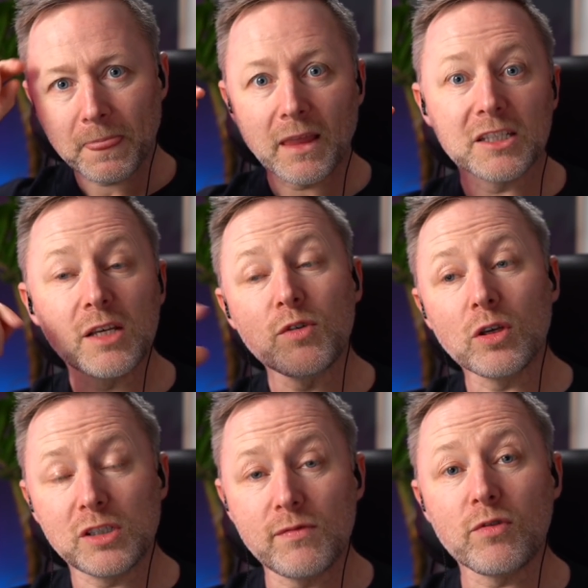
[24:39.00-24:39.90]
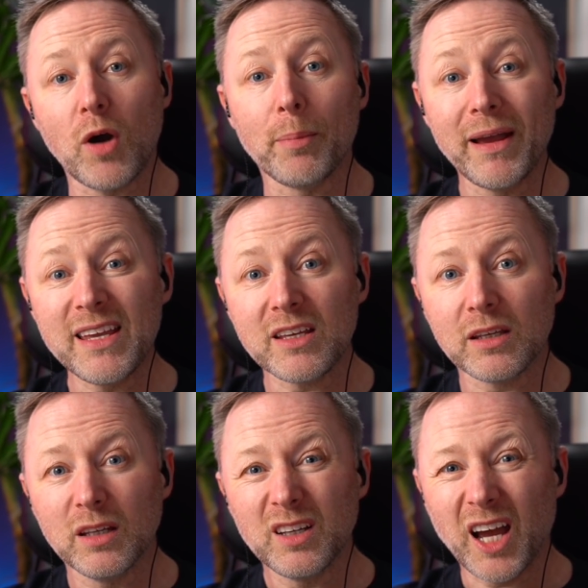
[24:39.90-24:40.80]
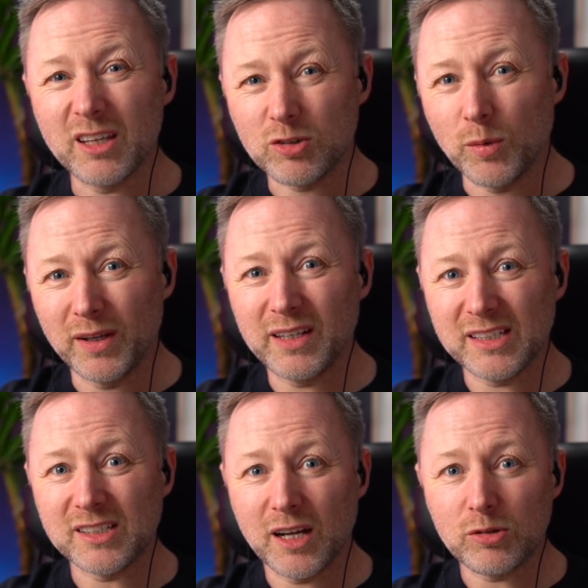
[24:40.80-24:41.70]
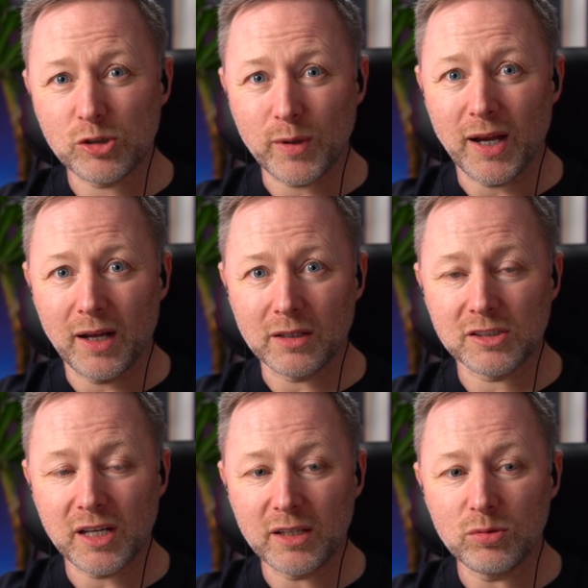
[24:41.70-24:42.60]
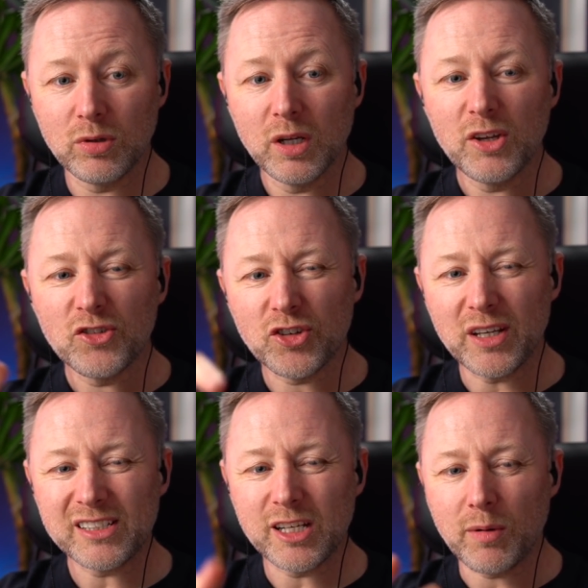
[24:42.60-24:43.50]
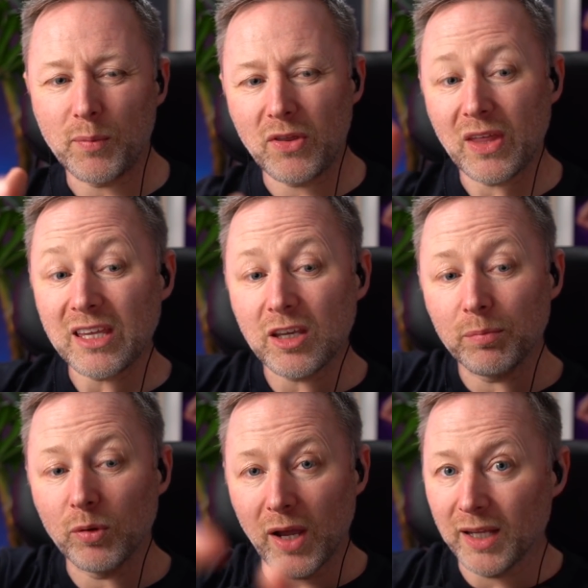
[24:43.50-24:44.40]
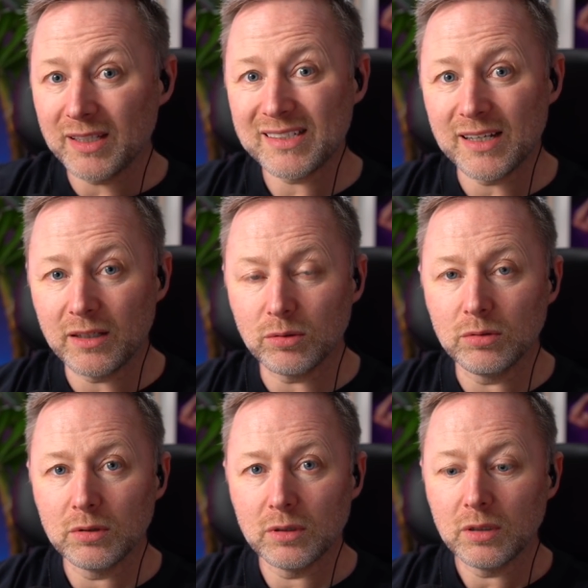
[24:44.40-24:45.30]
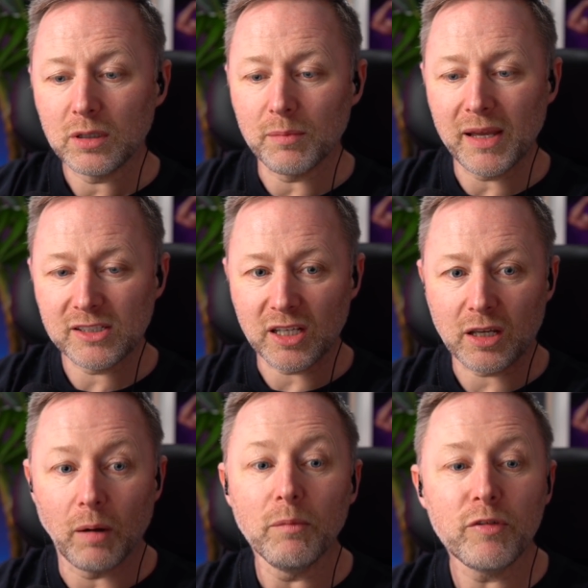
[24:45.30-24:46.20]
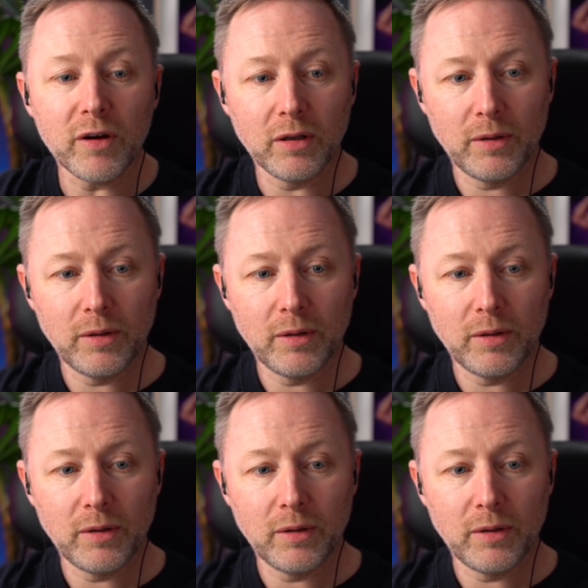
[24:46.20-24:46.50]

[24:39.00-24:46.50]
See if you've got a bike and you've got one of these saddles, quite a hard saddle. Treat yourself a wee thing you can put out the saddle that makes it comfier.